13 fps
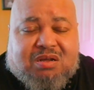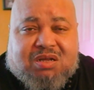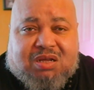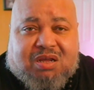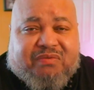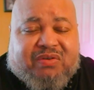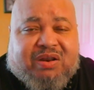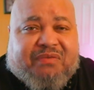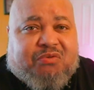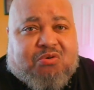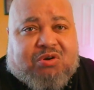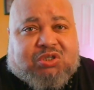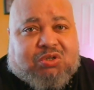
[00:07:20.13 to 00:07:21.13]
even if
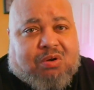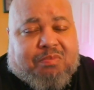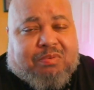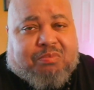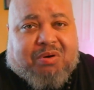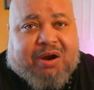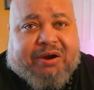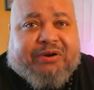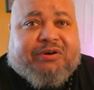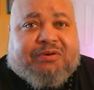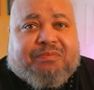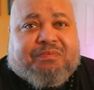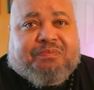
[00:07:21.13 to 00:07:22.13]
you're a sole
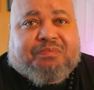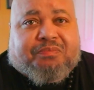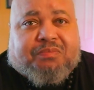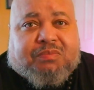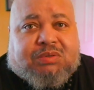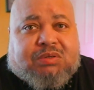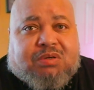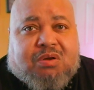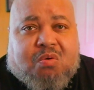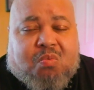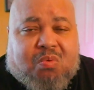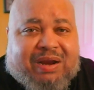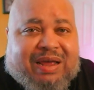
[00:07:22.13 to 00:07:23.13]
proprietor?
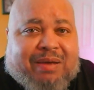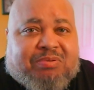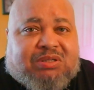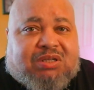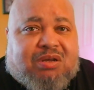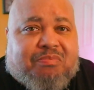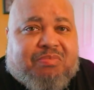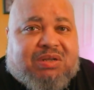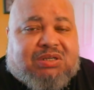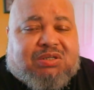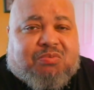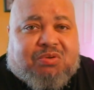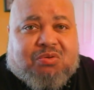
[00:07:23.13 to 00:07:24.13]
What happens to your
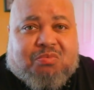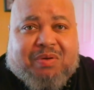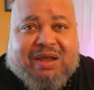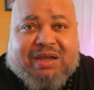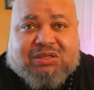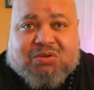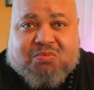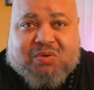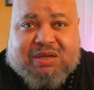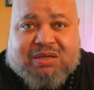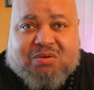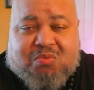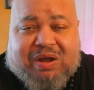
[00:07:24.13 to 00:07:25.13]
business when you pass
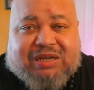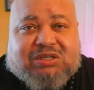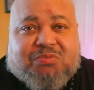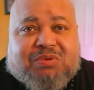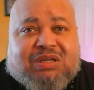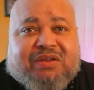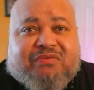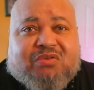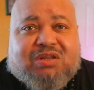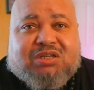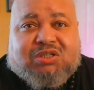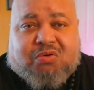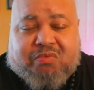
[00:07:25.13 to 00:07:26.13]
away? Why should we give you
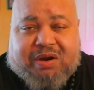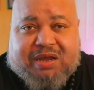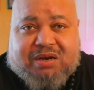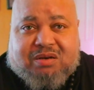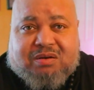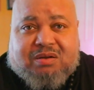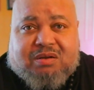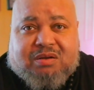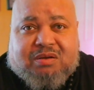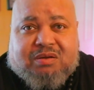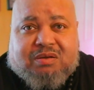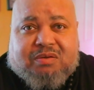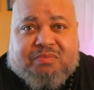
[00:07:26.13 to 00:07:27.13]
this grant?
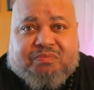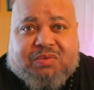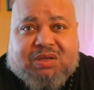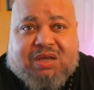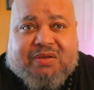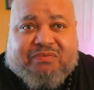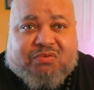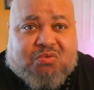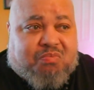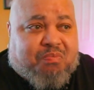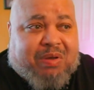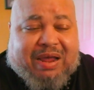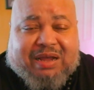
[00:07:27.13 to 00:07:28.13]
If you
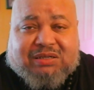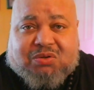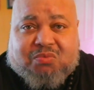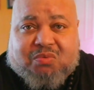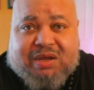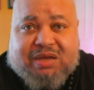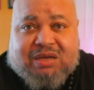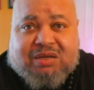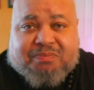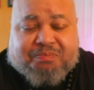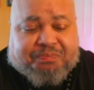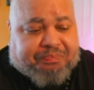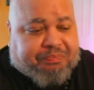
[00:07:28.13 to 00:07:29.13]
pass away,
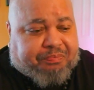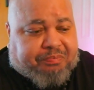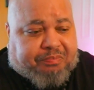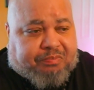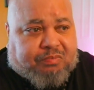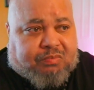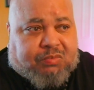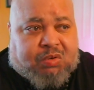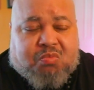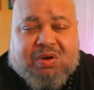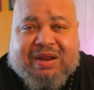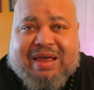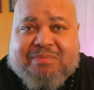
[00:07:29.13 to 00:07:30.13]

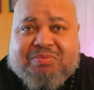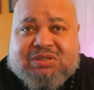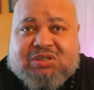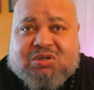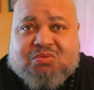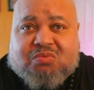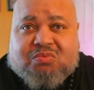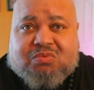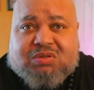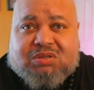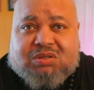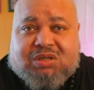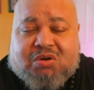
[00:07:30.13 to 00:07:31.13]
what happens to
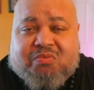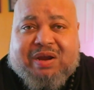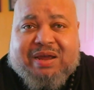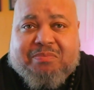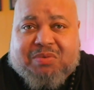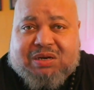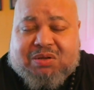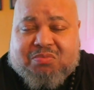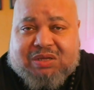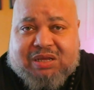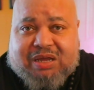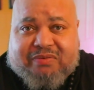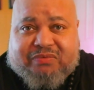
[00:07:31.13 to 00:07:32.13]
the grant money we
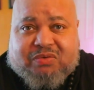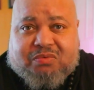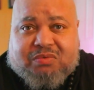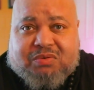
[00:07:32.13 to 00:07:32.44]
gave you?